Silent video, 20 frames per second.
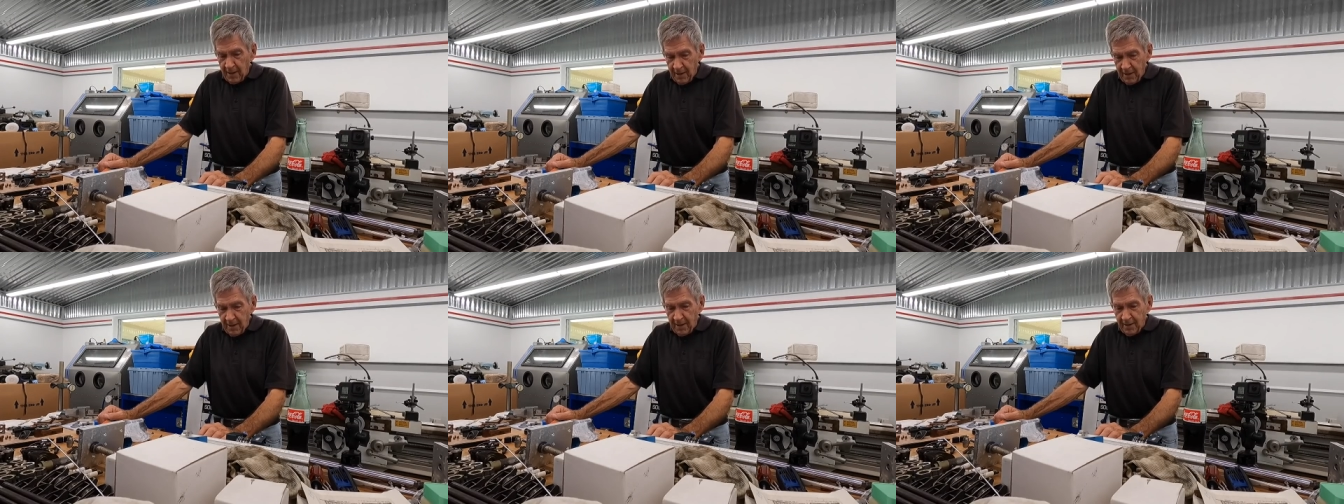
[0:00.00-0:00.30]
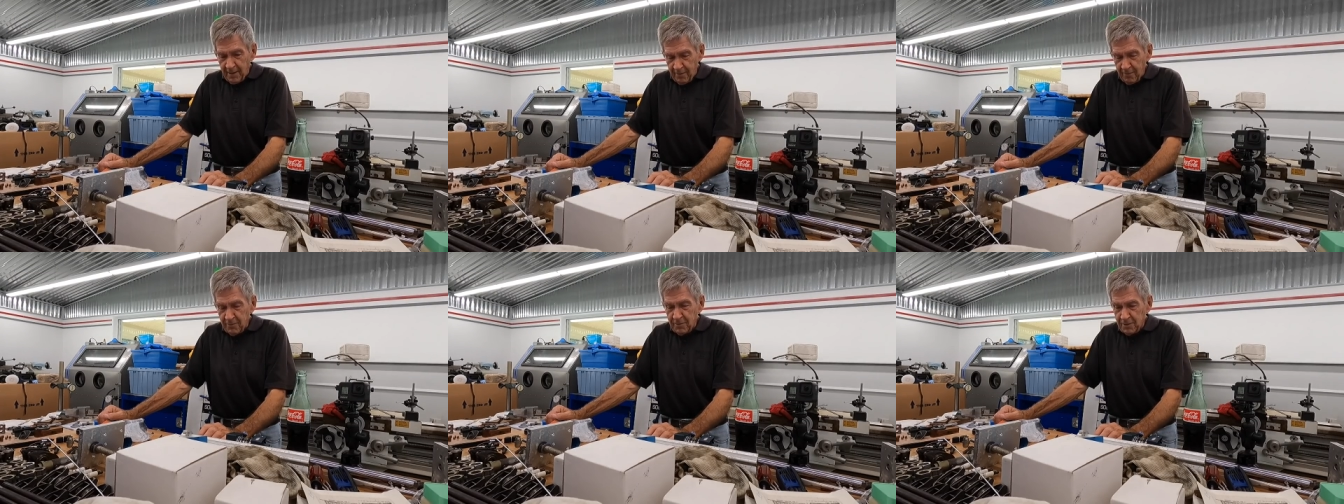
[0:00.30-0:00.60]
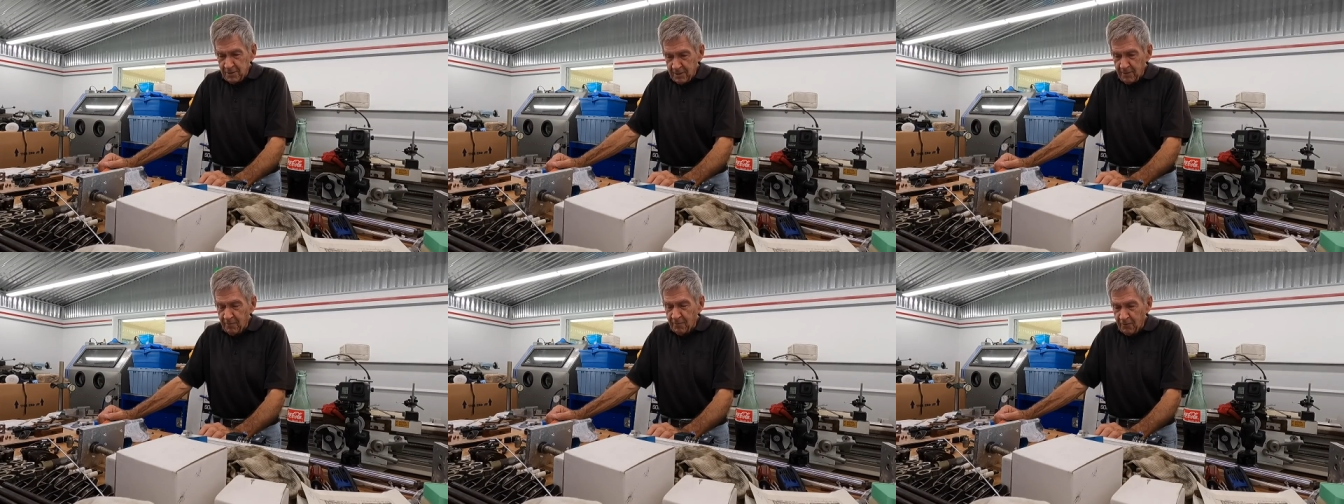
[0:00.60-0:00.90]
it
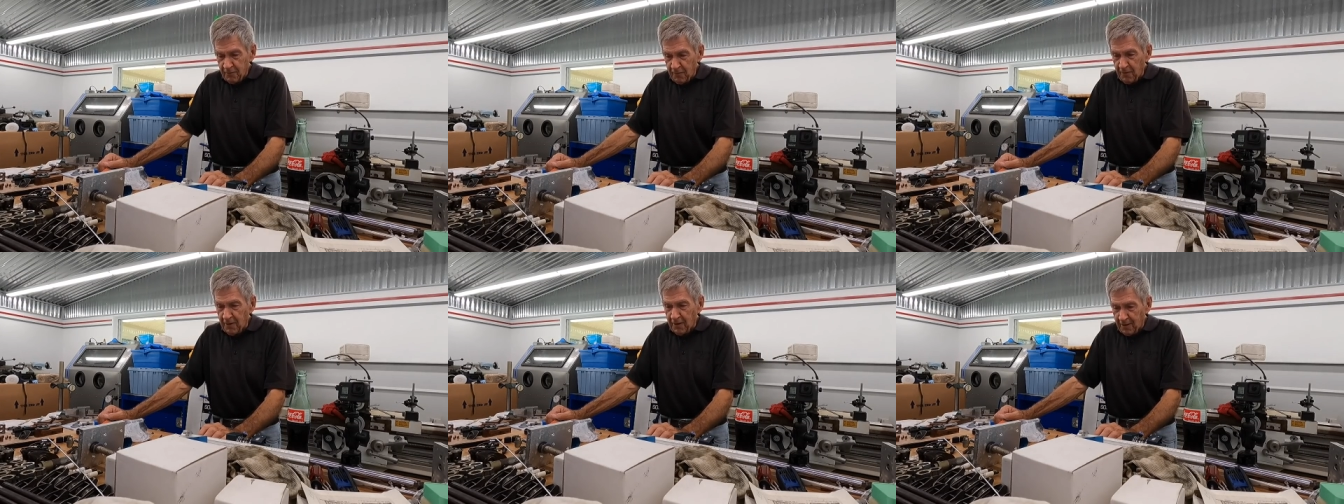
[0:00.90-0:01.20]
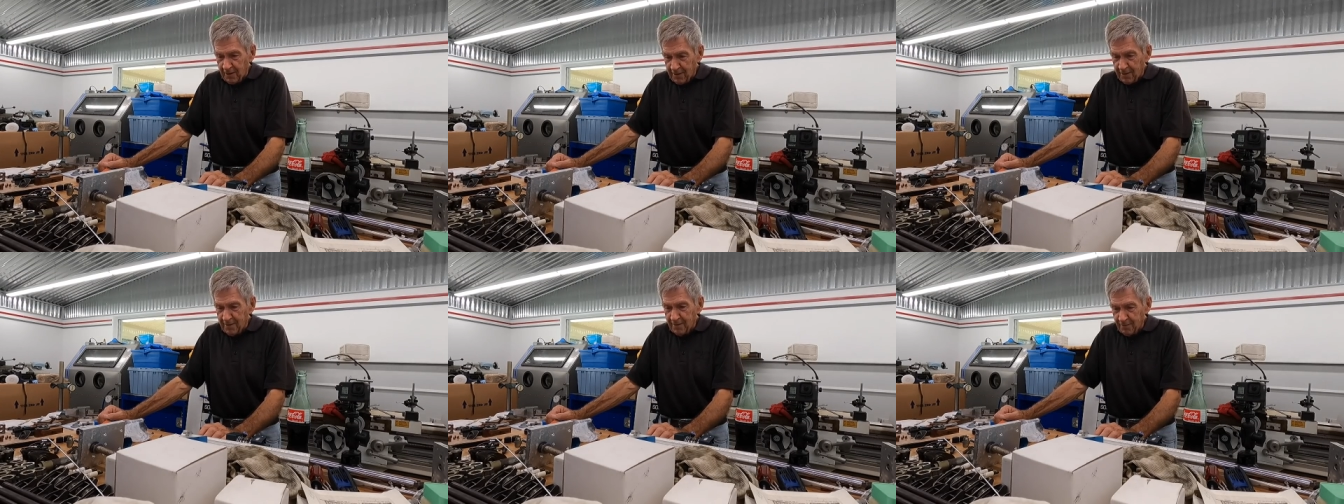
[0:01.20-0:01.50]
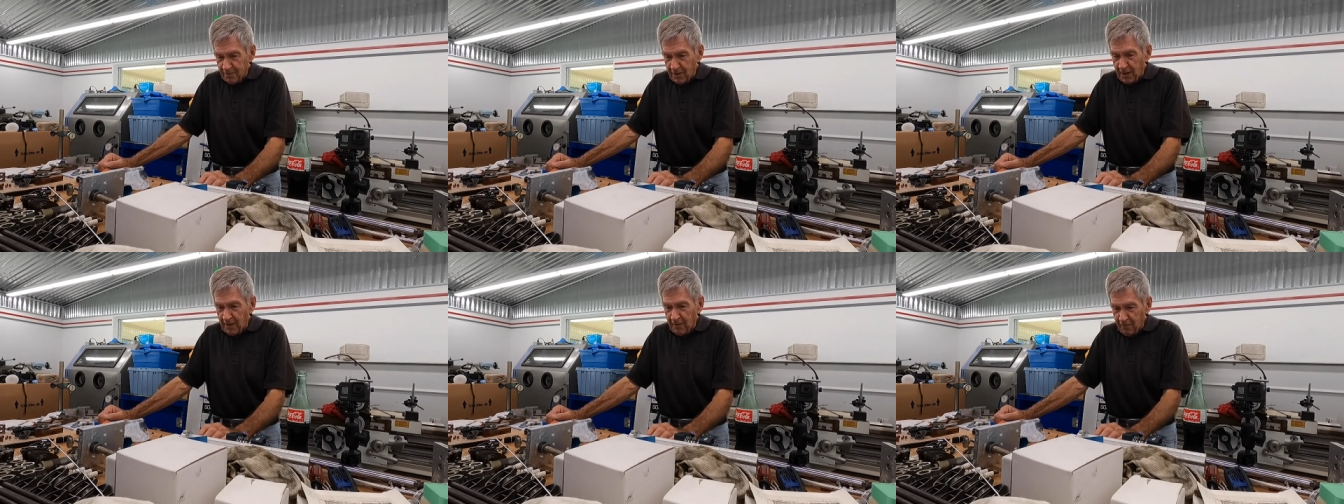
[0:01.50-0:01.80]
was, it was fun. It
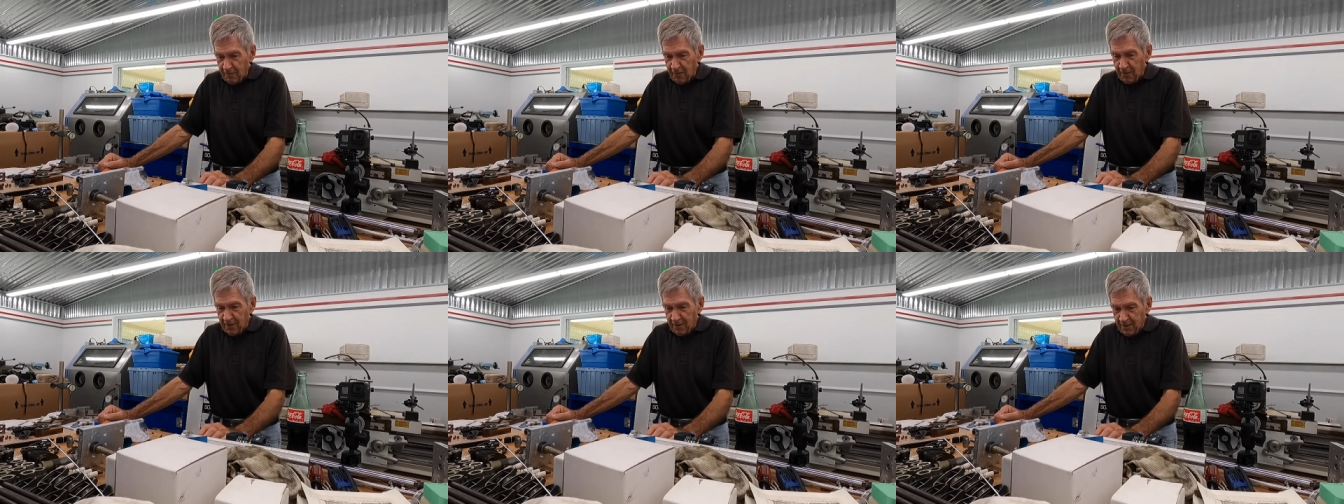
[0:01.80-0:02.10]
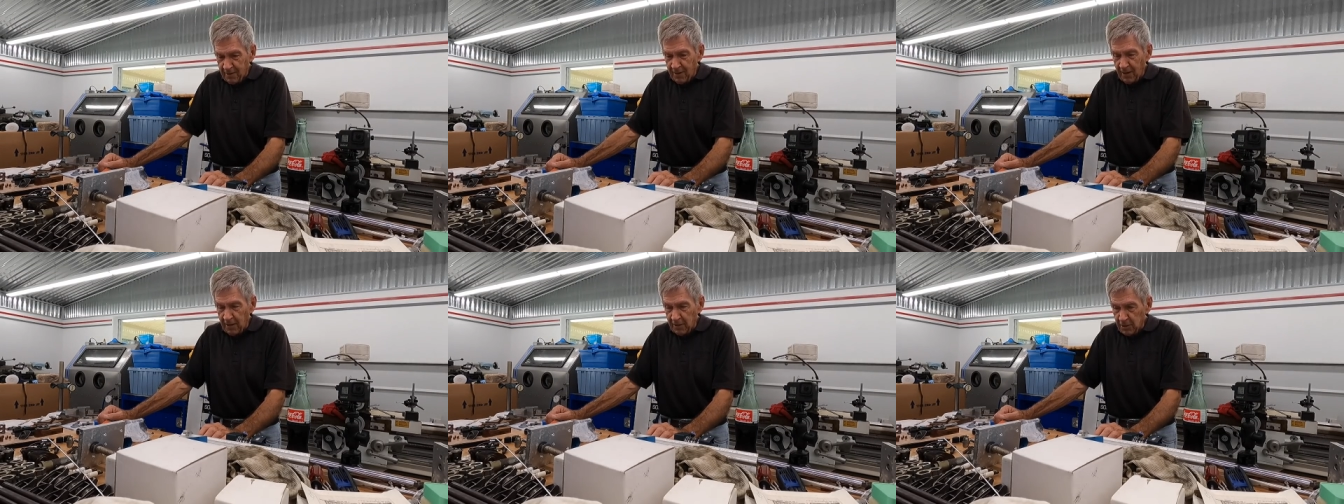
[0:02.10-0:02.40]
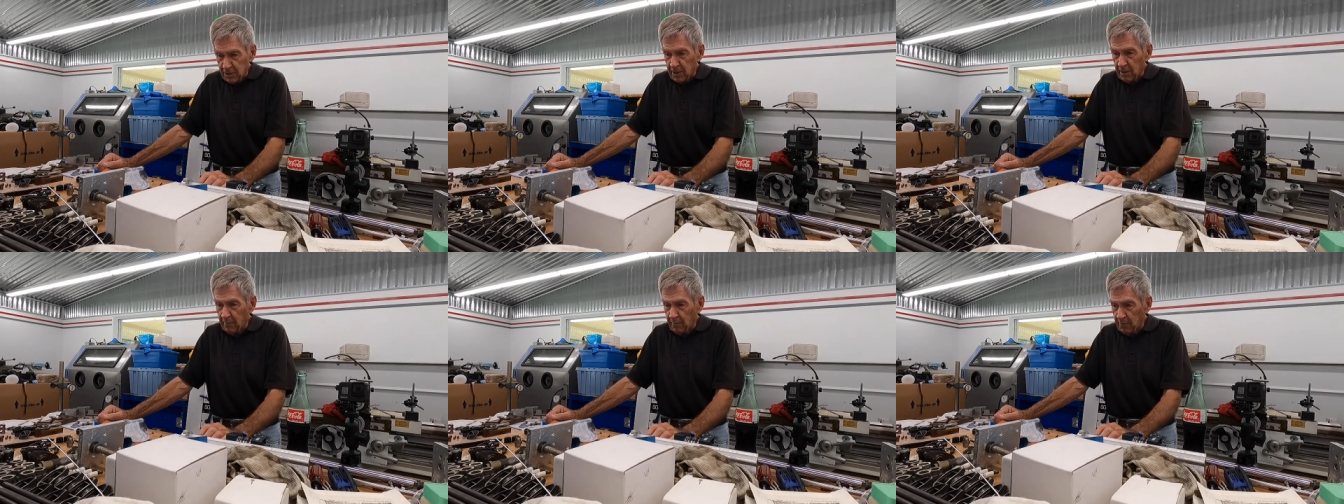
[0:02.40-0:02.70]
was a lot of fun. A lot of
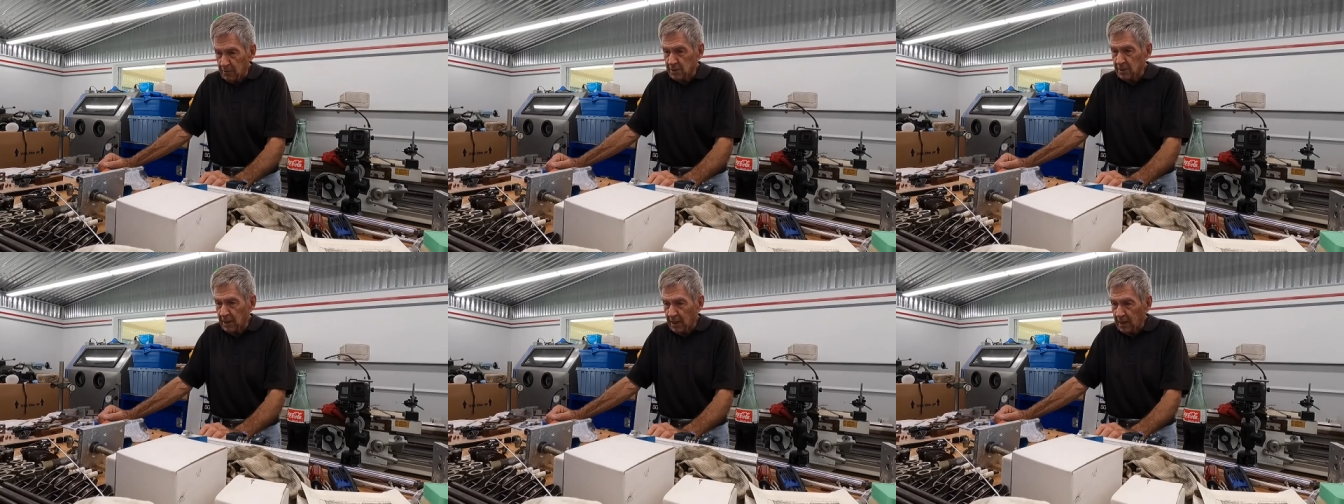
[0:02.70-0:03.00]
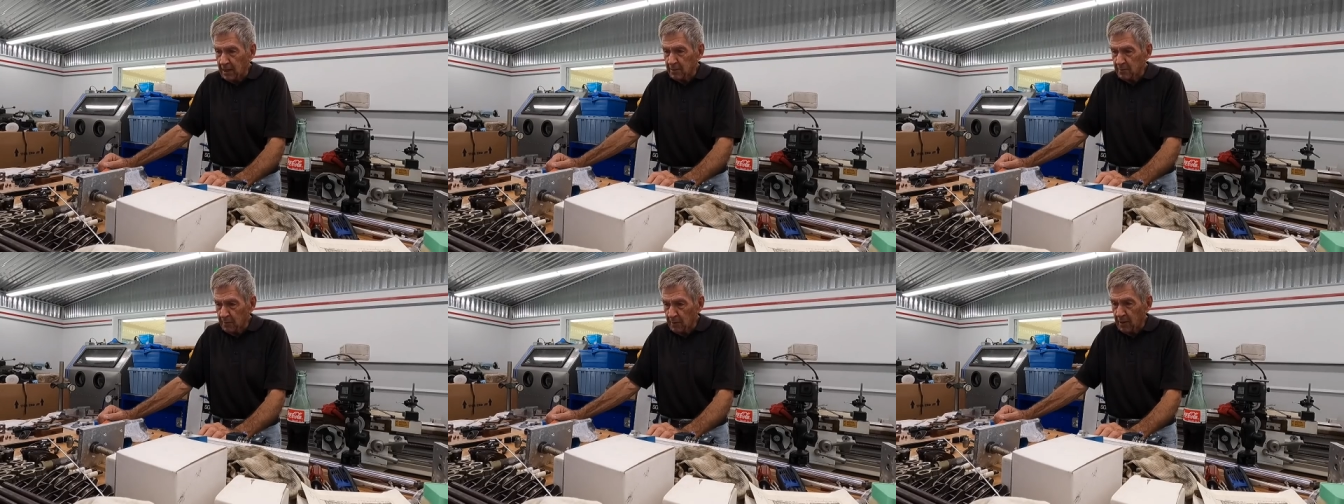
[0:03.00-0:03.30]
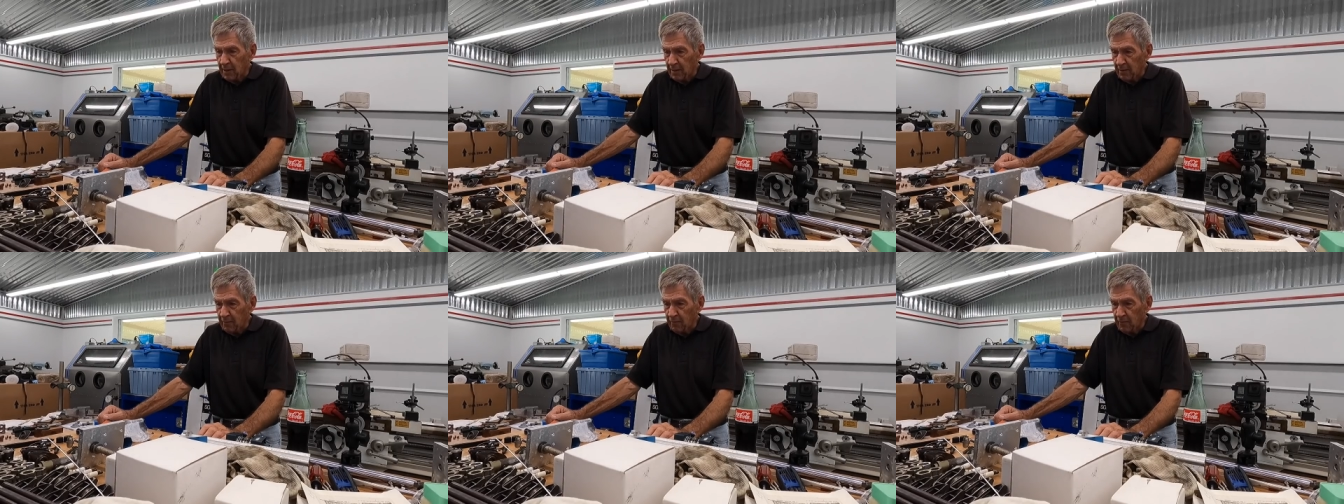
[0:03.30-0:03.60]
sleepless nights, but a
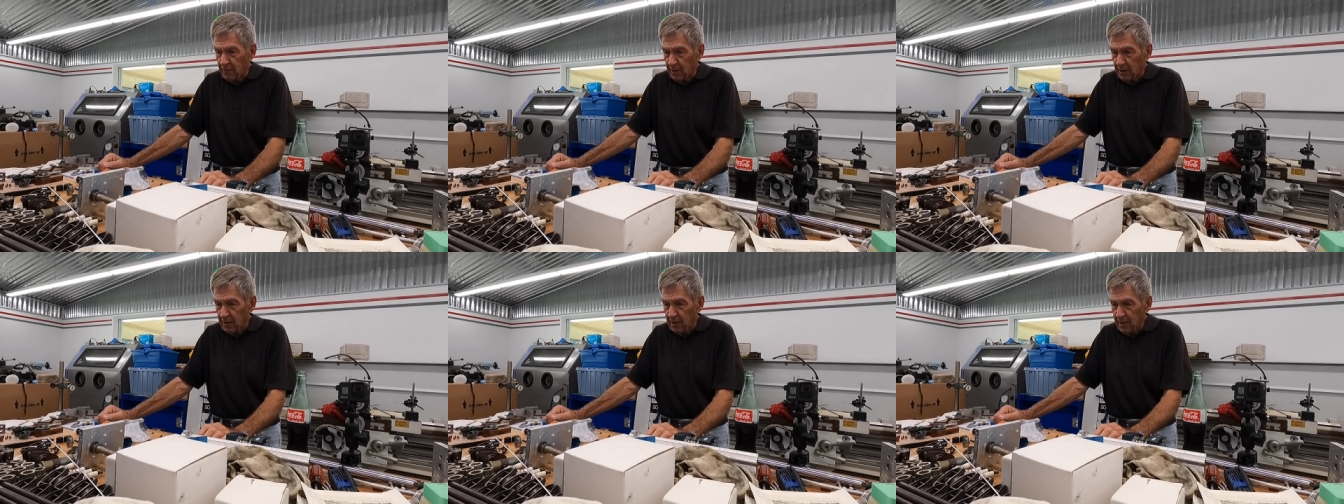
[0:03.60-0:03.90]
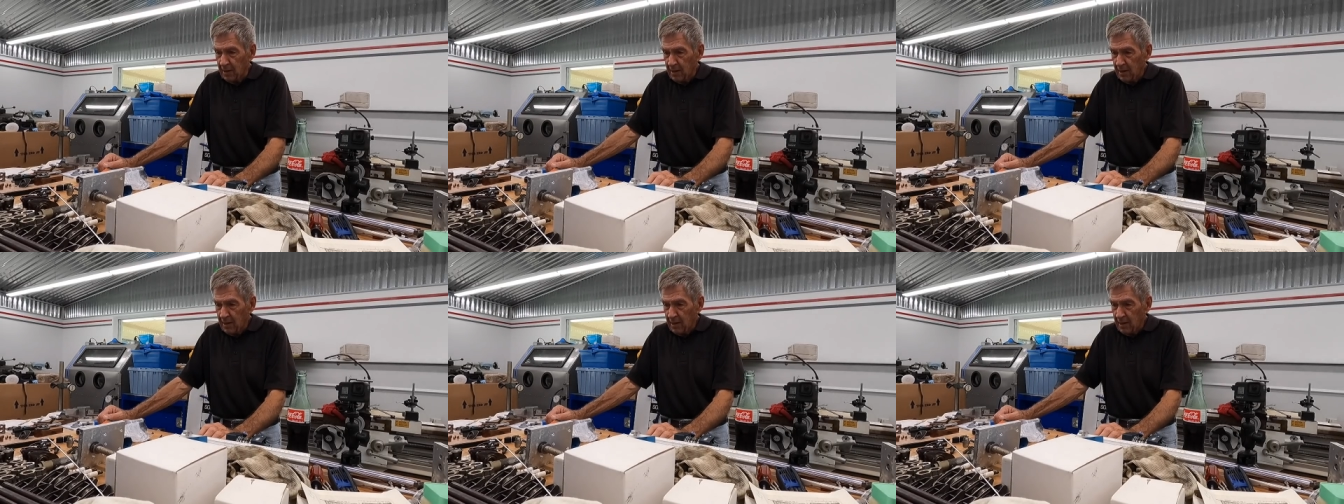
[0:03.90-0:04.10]
lot of fun.